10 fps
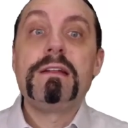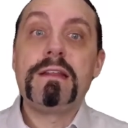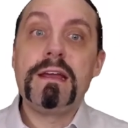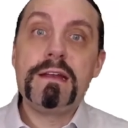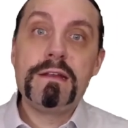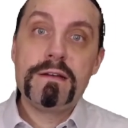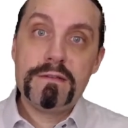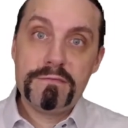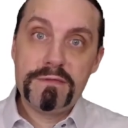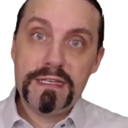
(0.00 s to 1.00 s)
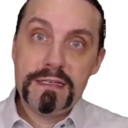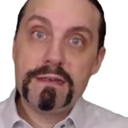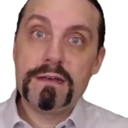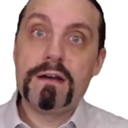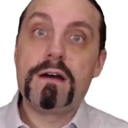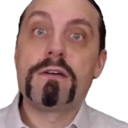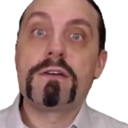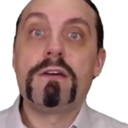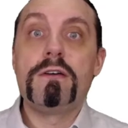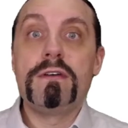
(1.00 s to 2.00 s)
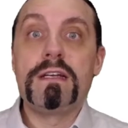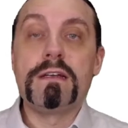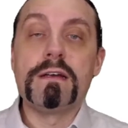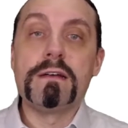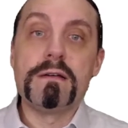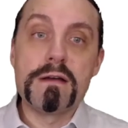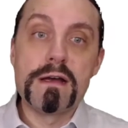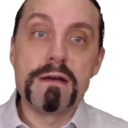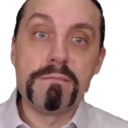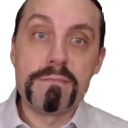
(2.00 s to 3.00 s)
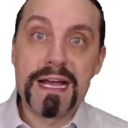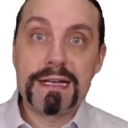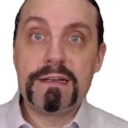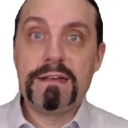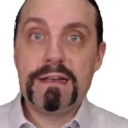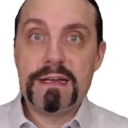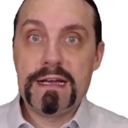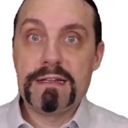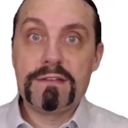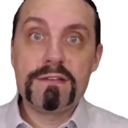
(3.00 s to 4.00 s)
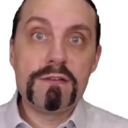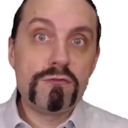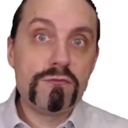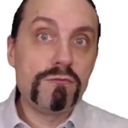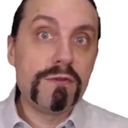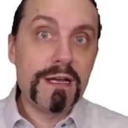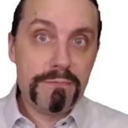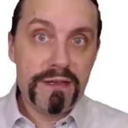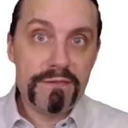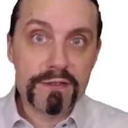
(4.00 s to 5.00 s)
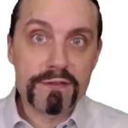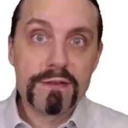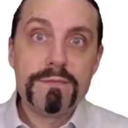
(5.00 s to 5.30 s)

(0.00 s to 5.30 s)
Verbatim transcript: then we are going um, back and do a pivot